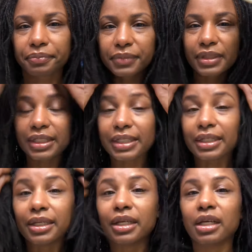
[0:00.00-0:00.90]
get it.
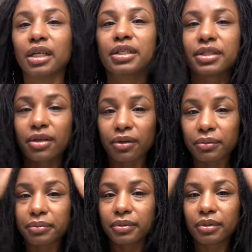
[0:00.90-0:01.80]
So
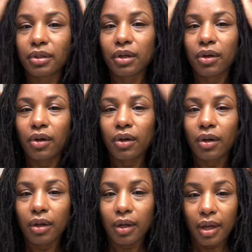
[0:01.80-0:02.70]

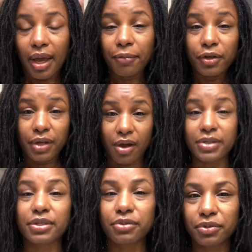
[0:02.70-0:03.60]
I'm going to
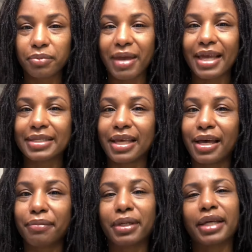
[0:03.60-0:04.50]
also do the back side,
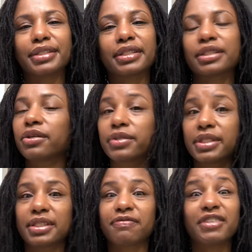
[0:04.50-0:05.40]
but I just noticed
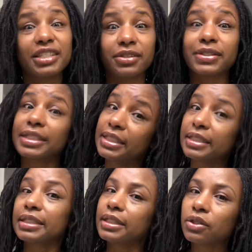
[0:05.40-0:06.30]
this video is getting
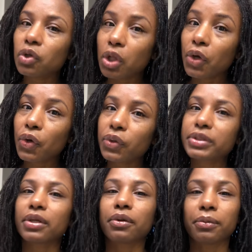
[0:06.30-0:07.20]
a little long.
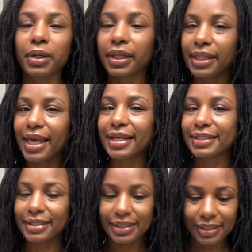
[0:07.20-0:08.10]
So that is
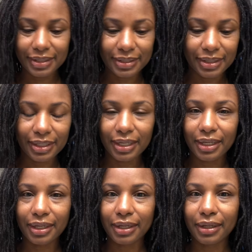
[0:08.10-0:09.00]
it.
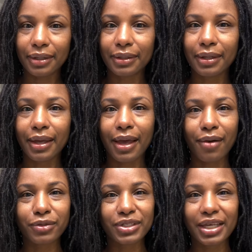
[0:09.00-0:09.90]
And I will
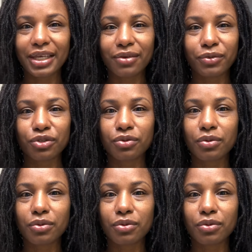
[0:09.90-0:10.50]
check in with you